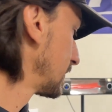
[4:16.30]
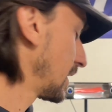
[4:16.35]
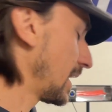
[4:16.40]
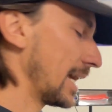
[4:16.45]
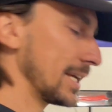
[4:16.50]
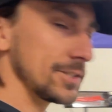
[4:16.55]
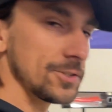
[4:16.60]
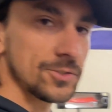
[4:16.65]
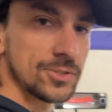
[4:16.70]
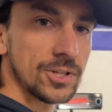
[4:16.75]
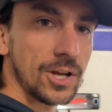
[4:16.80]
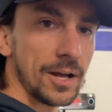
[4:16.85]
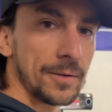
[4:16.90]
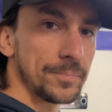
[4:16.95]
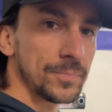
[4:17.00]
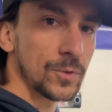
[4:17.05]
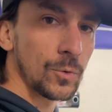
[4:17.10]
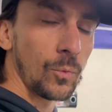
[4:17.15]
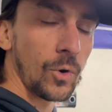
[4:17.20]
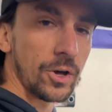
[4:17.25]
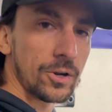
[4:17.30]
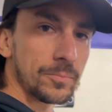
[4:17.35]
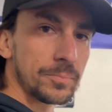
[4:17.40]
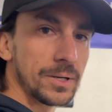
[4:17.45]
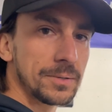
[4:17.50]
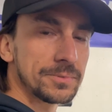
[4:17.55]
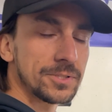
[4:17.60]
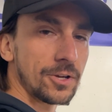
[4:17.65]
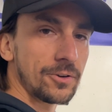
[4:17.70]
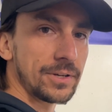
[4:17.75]
As you saw, the water
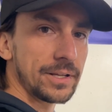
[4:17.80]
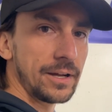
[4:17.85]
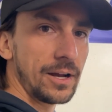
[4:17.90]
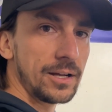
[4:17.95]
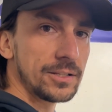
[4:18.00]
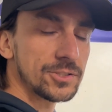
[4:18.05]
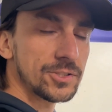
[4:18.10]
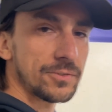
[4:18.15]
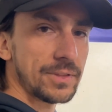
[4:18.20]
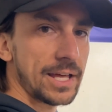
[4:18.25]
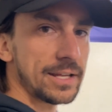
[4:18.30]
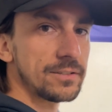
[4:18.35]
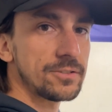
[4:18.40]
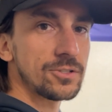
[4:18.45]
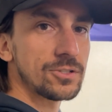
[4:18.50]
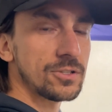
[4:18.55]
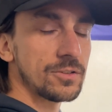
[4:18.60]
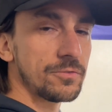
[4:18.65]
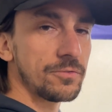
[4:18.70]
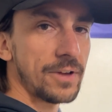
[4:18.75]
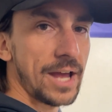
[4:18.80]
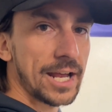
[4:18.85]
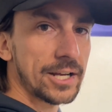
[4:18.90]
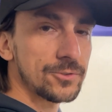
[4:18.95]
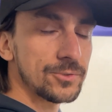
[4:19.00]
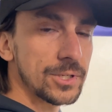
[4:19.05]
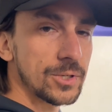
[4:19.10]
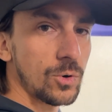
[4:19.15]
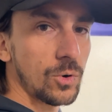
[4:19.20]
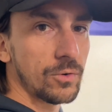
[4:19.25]
pump's already on, so that is just a
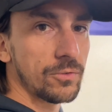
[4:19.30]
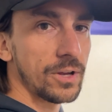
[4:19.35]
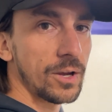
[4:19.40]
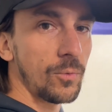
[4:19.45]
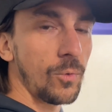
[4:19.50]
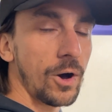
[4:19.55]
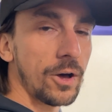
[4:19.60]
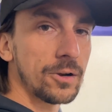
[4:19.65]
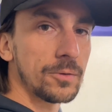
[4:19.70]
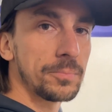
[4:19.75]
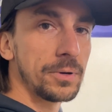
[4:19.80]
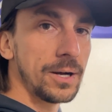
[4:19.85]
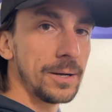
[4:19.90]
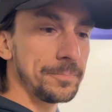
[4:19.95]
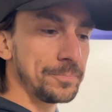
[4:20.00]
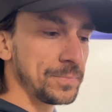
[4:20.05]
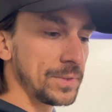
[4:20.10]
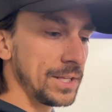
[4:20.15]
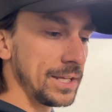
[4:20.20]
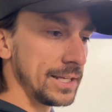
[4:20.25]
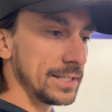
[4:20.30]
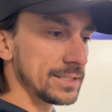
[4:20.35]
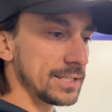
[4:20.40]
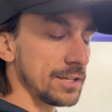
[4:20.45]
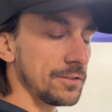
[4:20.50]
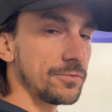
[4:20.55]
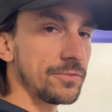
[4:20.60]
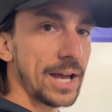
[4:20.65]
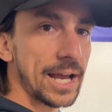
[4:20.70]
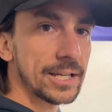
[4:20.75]
factory Corvette water pump. It's
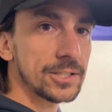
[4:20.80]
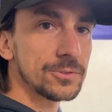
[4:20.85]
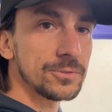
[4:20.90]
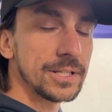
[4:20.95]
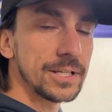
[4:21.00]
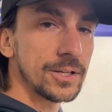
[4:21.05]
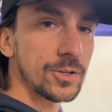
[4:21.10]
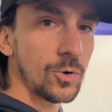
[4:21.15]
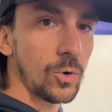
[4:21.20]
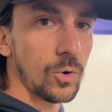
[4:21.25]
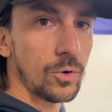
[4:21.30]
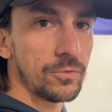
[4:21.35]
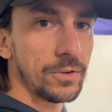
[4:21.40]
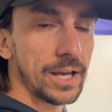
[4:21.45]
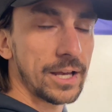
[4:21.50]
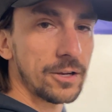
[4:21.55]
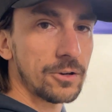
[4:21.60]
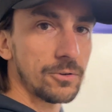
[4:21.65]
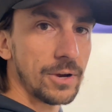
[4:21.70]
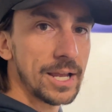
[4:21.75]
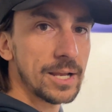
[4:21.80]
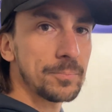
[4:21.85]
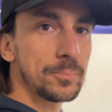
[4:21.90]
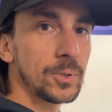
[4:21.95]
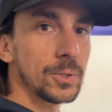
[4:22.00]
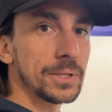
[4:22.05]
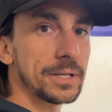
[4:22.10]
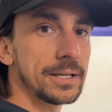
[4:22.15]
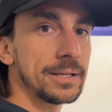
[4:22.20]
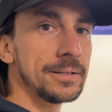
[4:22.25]
a factory Corvette crank
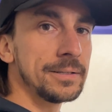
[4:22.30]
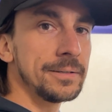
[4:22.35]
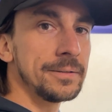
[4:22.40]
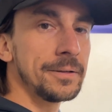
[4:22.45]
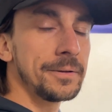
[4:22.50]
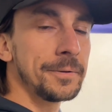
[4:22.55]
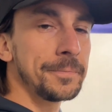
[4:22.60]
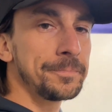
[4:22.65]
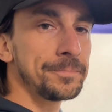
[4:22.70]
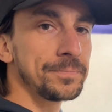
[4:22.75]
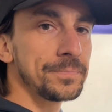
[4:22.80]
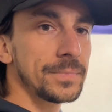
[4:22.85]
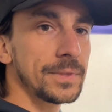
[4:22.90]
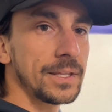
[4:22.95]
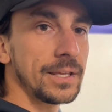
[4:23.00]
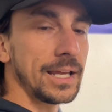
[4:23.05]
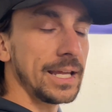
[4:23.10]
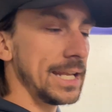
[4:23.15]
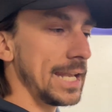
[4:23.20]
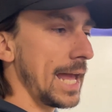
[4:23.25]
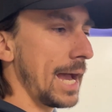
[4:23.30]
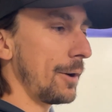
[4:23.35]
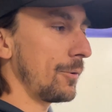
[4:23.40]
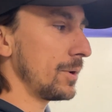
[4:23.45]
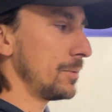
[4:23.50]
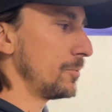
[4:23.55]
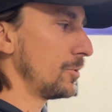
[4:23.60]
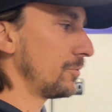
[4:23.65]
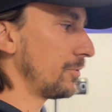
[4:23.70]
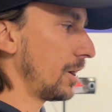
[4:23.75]
pulley. And now
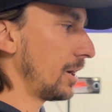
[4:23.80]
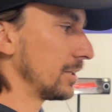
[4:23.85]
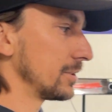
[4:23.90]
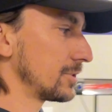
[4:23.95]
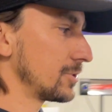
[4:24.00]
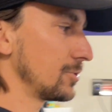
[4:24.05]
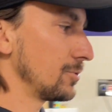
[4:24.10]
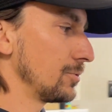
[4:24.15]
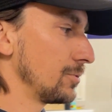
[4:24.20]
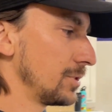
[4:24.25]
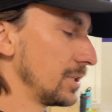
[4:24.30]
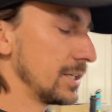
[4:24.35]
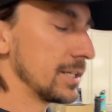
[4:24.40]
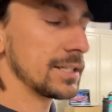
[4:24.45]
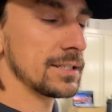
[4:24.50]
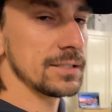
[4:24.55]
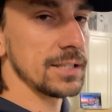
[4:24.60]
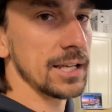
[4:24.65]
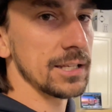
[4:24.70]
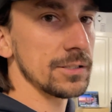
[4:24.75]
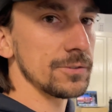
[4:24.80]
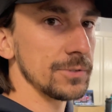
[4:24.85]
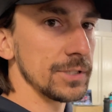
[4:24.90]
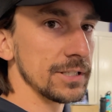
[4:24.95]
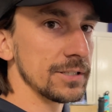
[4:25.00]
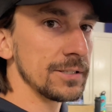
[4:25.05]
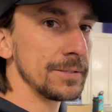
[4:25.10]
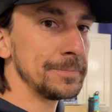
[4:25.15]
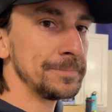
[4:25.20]
we move on to the accessories.